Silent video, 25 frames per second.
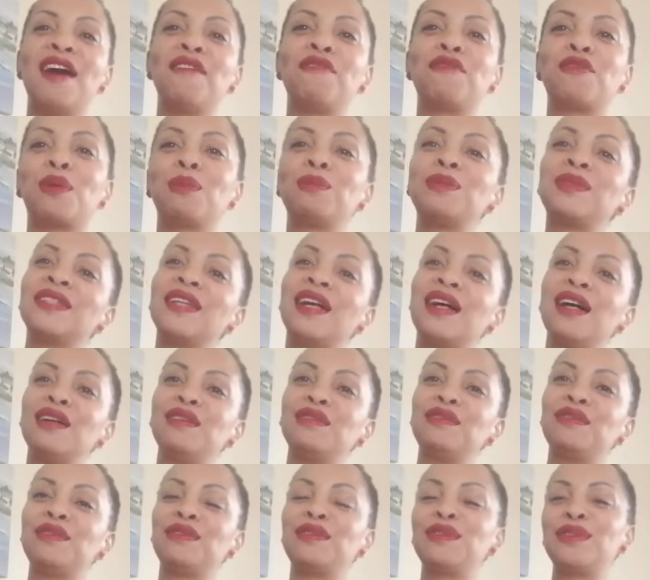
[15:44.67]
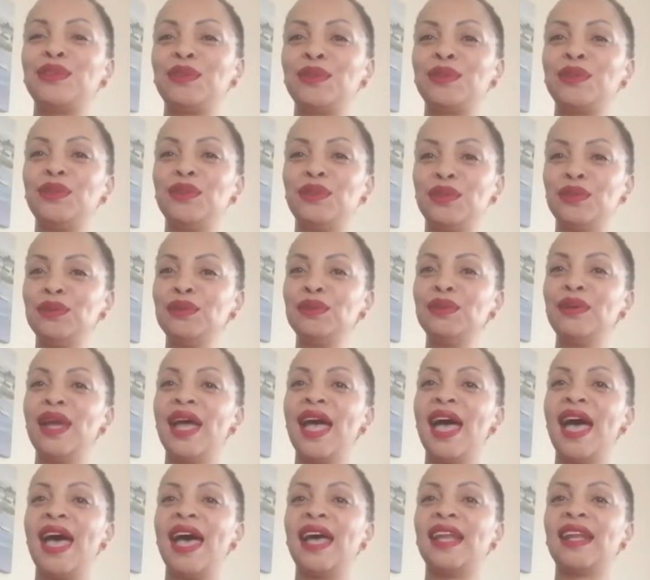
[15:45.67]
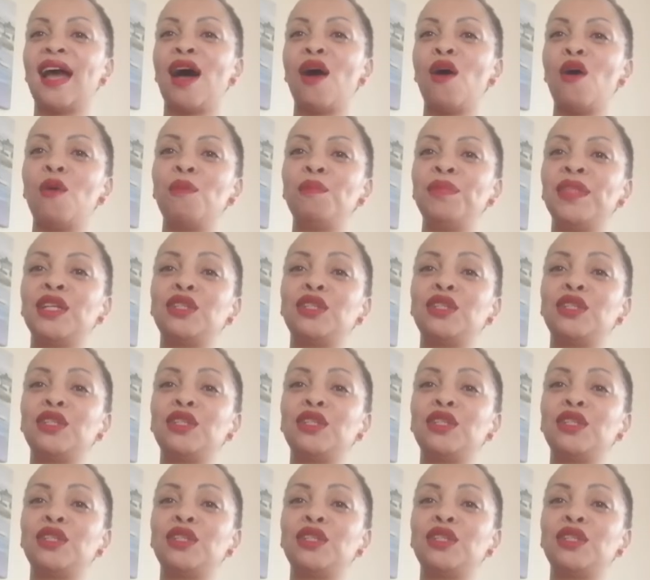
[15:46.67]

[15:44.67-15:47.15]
from self to you, and I hope